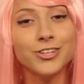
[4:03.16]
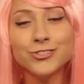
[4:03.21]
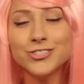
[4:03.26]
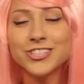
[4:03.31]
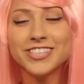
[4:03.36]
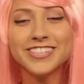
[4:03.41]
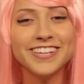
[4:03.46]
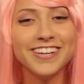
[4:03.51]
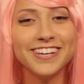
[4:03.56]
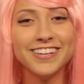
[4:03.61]
you
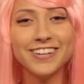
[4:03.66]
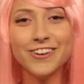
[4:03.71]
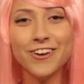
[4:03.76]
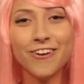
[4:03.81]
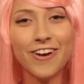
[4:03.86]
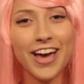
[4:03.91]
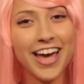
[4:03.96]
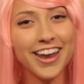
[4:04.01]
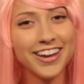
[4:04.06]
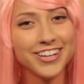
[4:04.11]
just need to
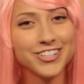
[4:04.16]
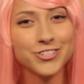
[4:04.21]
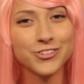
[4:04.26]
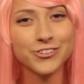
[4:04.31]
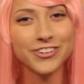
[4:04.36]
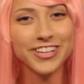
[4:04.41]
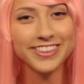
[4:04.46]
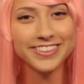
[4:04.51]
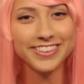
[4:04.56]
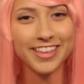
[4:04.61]
know how to
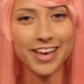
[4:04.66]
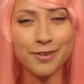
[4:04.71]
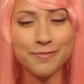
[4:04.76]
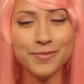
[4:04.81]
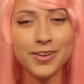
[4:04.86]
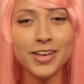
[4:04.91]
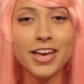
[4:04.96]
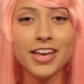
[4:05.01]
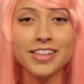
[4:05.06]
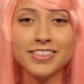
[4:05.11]
treat
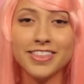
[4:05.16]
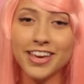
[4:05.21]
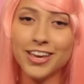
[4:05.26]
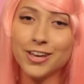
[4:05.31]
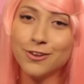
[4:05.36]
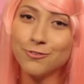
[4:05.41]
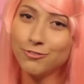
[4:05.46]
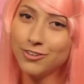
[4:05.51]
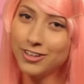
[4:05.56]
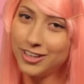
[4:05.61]
them. They
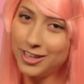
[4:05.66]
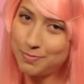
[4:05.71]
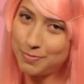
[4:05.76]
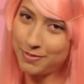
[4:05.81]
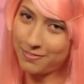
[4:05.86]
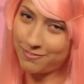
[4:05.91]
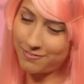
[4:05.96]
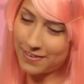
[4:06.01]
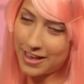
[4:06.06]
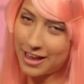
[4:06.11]
can really
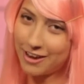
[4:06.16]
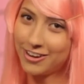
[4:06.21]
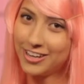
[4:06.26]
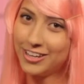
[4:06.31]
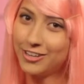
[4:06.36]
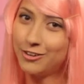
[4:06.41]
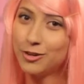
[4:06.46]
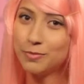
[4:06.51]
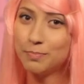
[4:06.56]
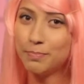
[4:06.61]
be
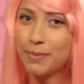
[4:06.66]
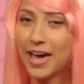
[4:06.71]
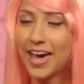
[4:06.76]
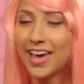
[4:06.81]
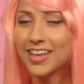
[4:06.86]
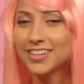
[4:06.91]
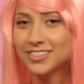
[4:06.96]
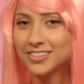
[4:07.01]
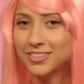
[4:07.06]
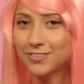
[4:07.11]
very good
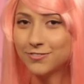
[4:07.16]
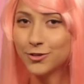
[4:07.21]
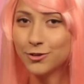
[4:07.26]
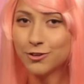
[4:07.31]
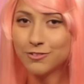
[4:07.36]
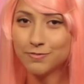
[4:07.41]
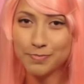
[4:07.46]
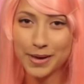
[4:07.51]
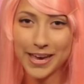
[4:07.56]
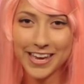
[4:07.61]
pets if
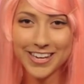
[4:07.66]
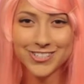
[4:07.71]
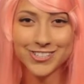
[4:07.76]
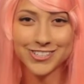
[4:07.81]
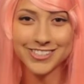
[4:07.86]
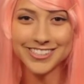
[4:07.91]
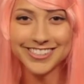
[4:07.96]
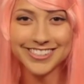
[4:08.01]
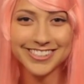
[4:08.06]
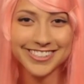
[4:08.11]
you have
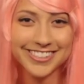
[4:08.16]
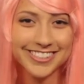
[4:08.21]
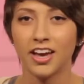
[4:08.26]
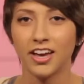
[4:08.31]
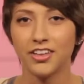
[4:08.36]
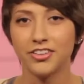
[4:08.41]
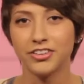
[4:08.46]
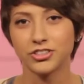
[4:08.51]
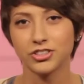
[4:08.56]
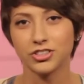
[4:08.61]
patience.
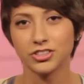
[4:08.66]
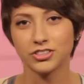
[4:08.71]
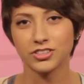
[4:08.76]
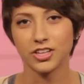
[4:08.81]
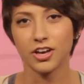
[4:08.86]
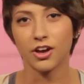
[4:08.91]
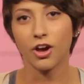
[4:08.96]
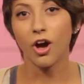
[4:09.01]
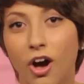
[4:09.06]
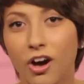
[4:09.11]
And then she's
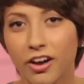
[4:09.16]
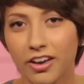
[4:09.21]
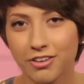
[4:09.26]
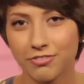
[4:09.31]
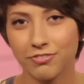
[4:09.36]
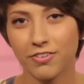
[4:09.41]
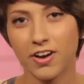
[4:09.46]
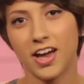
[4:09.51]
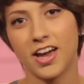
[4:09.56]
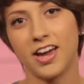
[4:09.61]
like,
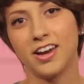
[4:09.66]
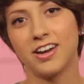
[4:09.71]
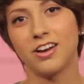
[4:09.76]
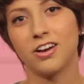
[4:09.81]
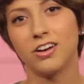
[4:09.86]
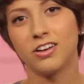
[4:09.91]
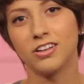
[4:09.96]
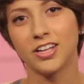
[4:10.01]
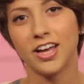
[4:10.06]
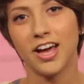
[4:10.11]
okay, fine,
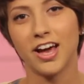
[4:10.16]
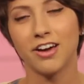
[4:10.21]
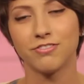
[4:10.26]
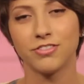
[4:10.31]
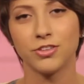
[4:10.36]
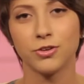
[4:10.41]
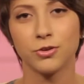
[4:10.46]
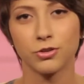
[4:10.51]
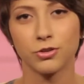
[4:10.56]
I'll have the